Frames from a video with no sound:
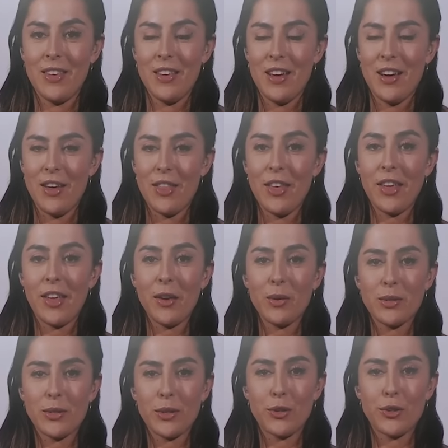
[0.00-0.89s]
I think it
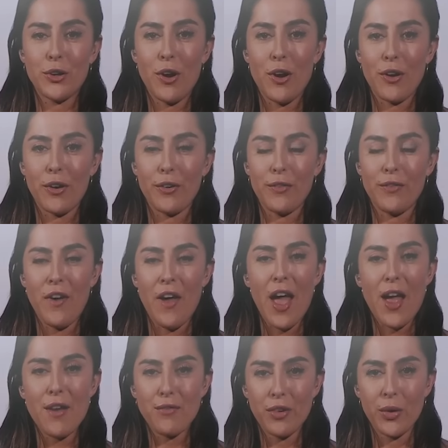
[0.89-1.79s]
was a shock for
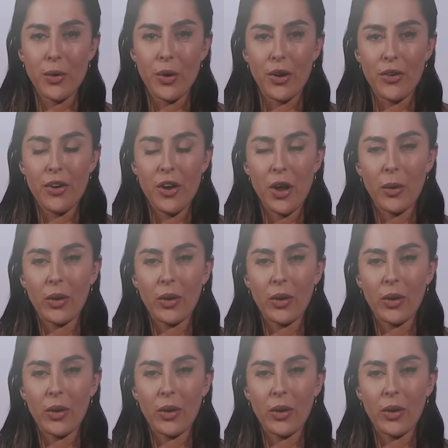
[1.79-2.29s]
everyone. Noah